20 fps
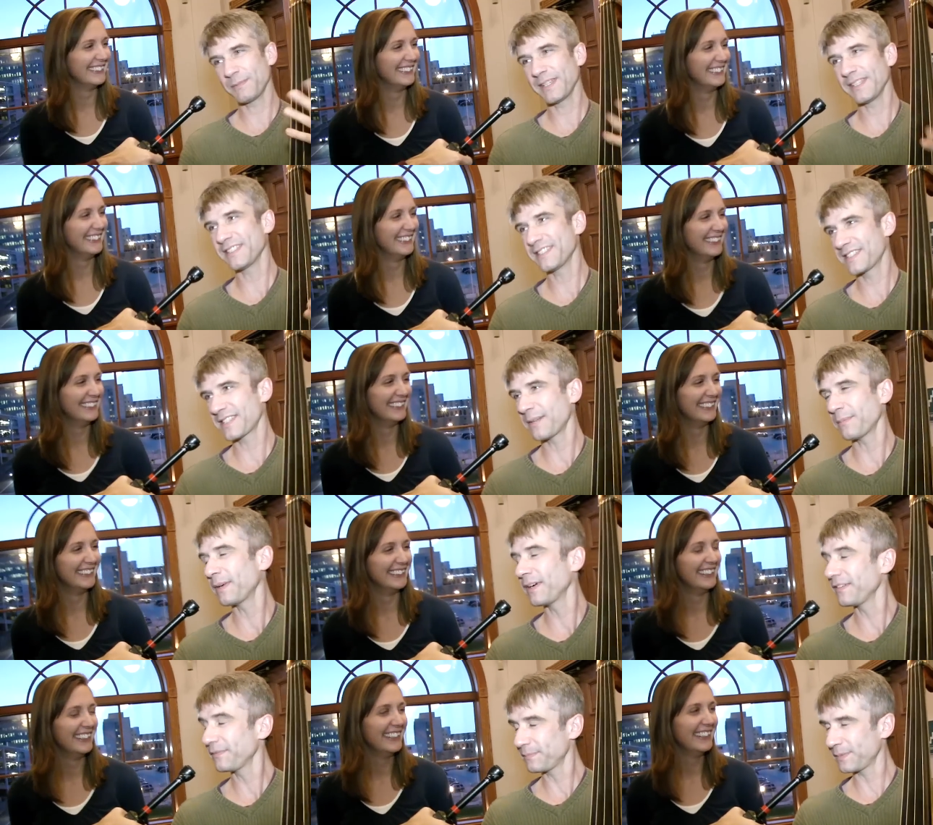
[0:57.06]
Speaker 1: but some
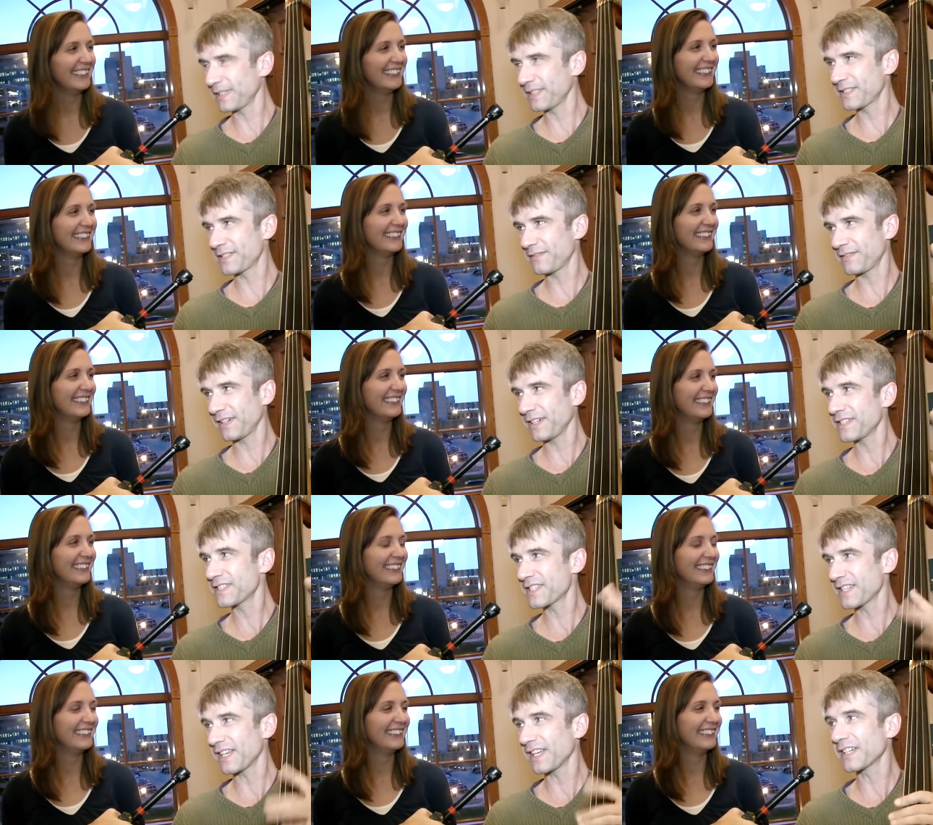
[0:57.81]
airplanes are very
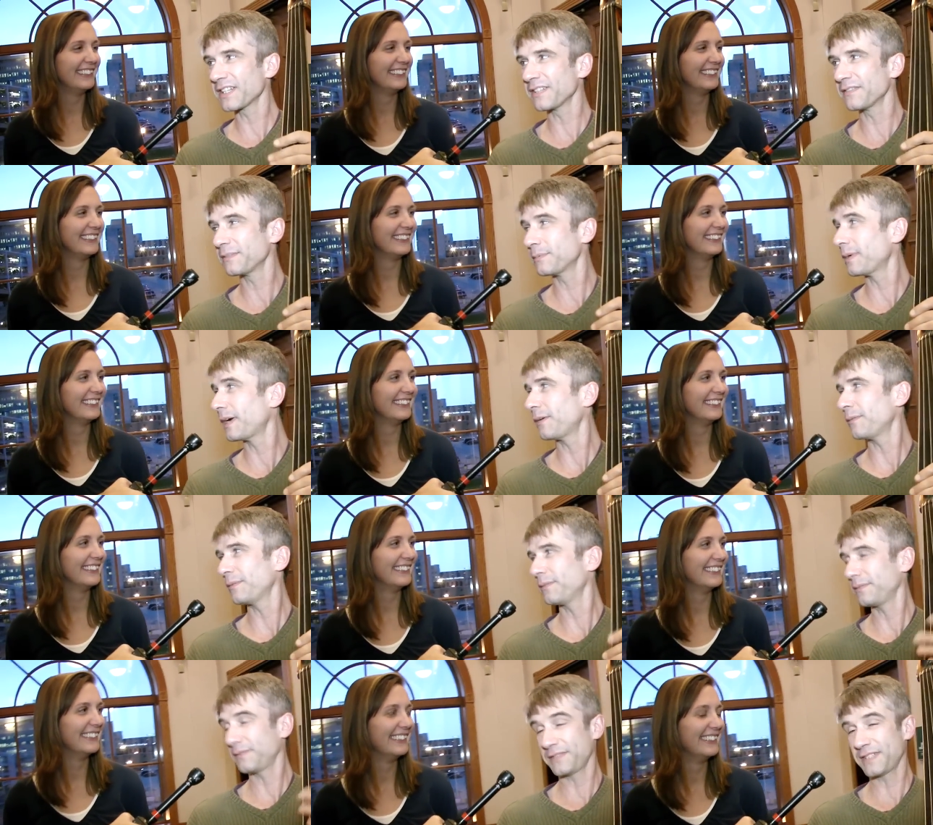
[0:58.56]
selective
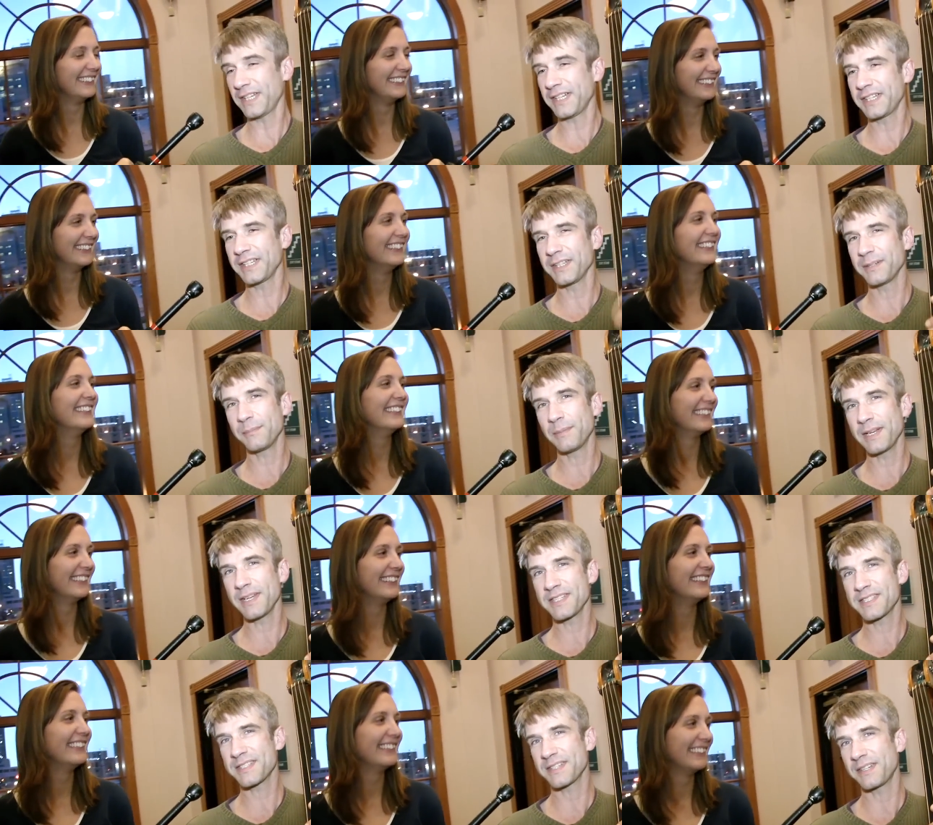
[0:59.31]
about taking a
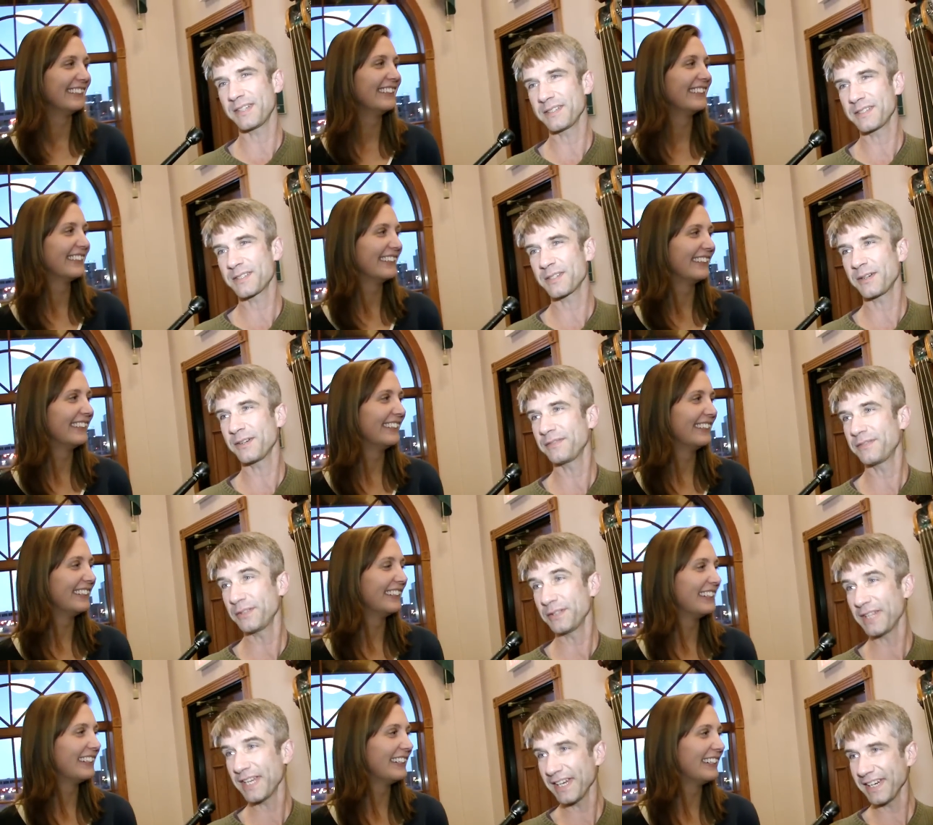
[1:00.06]
bass on. So
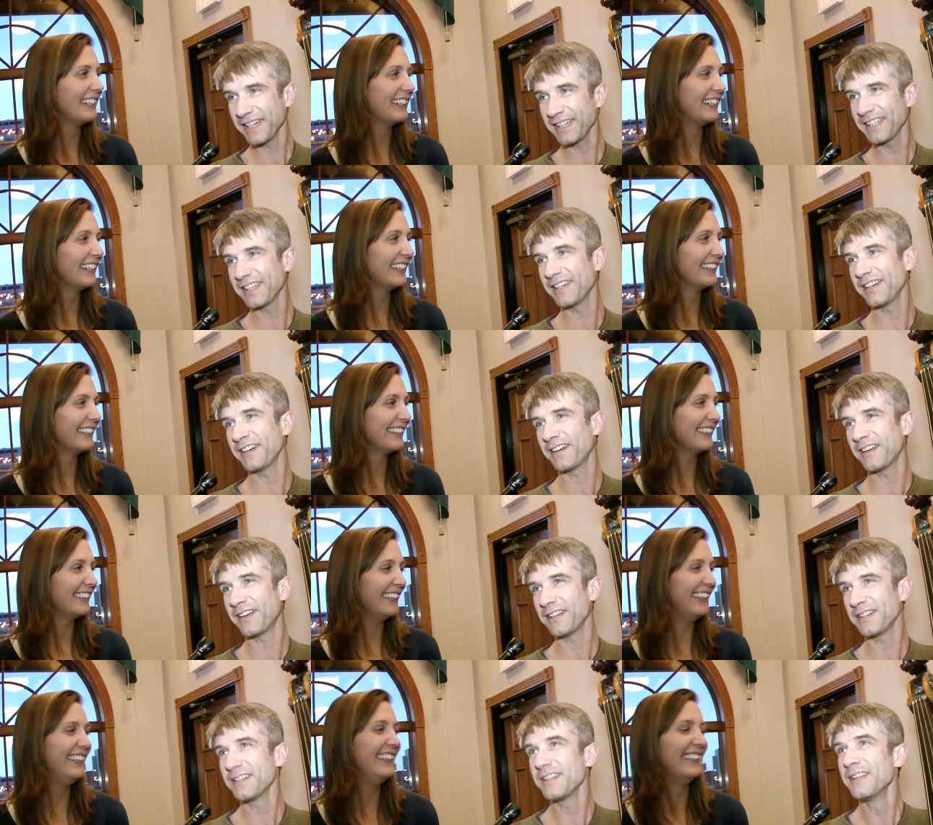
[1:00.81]
if you can get it
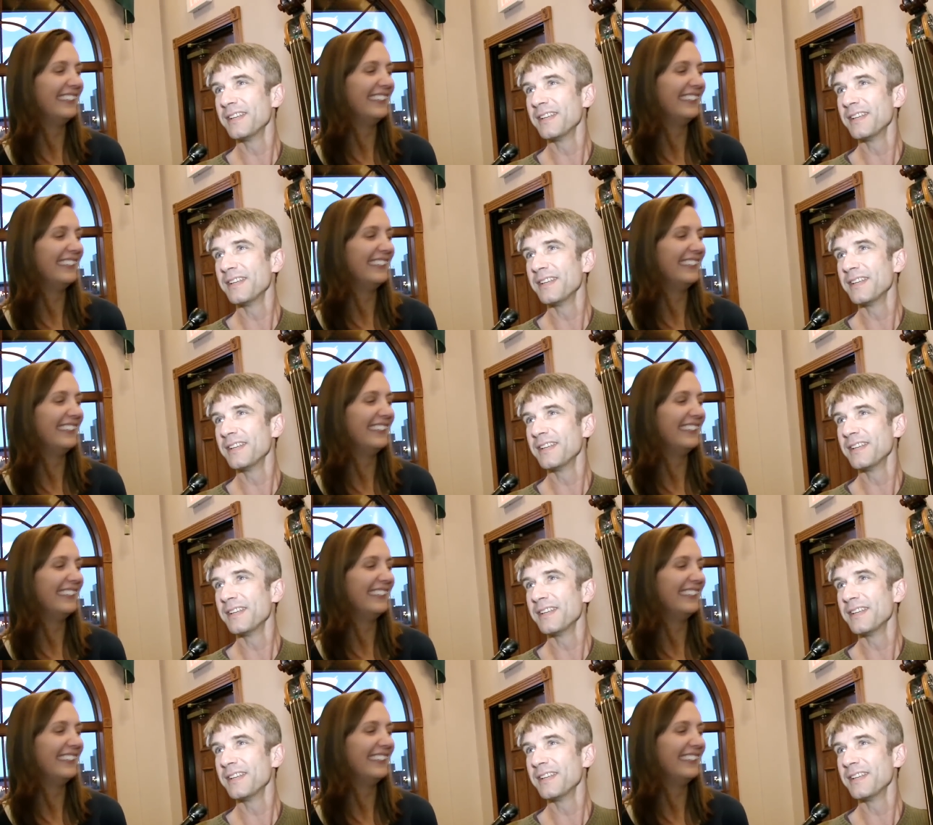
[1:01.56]
on,